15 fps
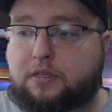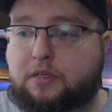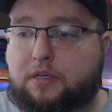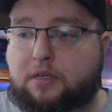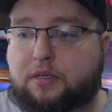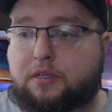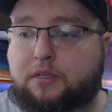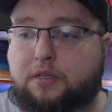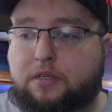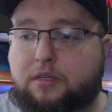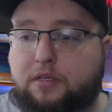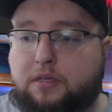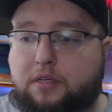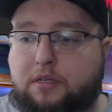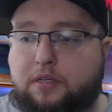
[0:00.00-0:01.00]

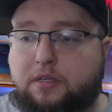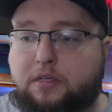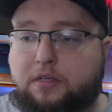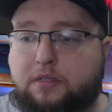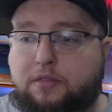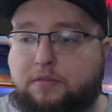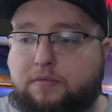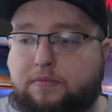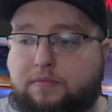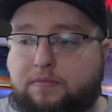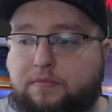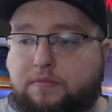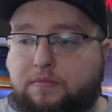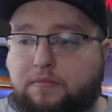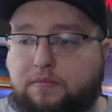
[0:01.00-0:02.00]

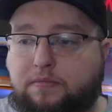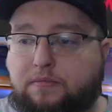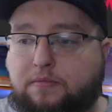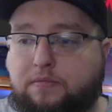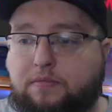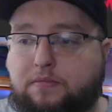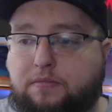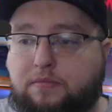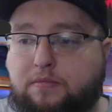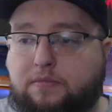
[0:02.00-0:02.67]
(silent)